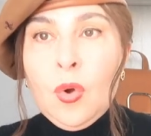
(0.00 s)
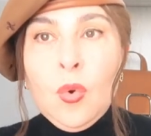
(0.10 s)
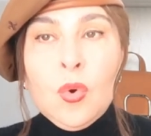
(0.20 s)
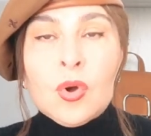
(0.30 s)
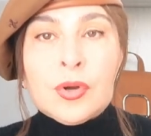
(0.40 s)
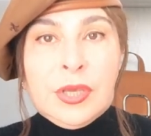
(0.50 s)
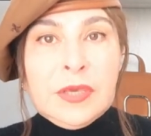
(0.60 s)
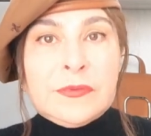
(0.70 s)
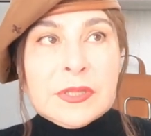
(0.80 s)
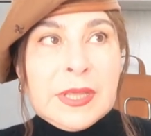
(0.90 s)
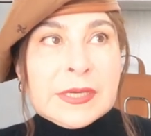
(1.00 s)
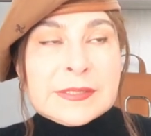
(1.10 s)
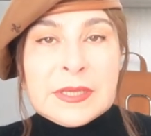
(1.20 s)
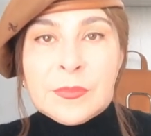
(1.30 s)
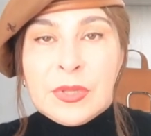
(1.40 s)
or even like
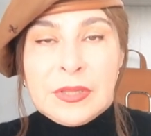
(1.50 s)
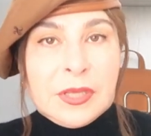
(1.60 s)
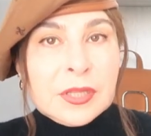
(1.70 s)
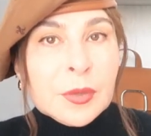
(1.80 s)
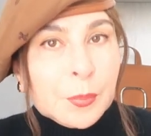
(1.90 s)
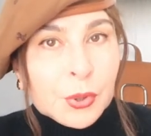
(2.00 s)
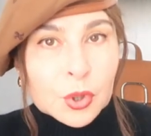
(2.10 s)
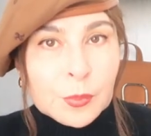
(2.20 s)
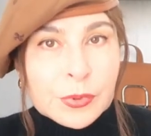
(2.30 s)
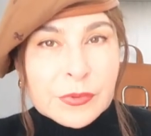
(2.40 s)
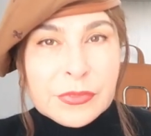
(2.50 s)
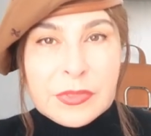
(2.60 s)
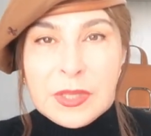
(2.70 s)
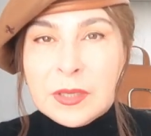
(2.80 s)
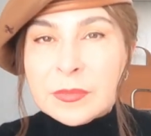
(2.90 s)
something in the purple
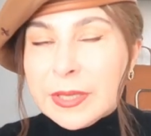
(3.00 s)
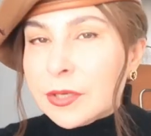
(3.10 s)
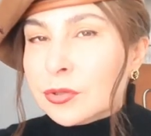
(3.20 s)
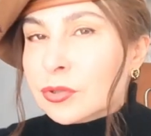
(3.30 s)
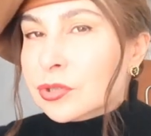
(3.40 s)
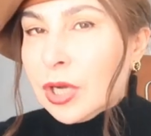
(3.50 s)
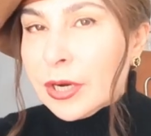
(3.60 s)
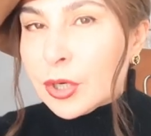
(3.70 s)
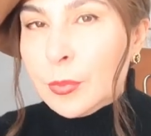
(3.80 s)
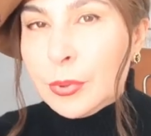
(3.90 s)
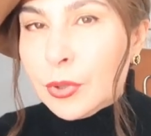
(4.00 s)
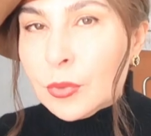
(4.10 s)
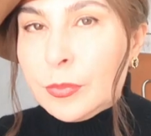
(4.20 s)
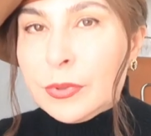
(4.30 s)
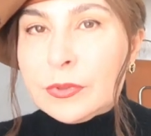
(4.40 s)
theme like you know dark
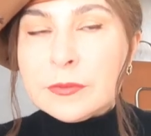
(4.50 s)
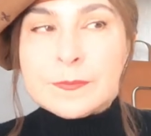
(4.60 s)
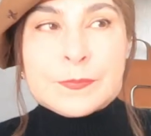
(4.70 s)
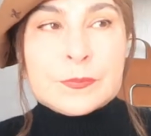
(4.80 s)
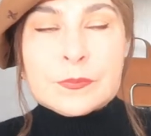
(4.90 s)
purple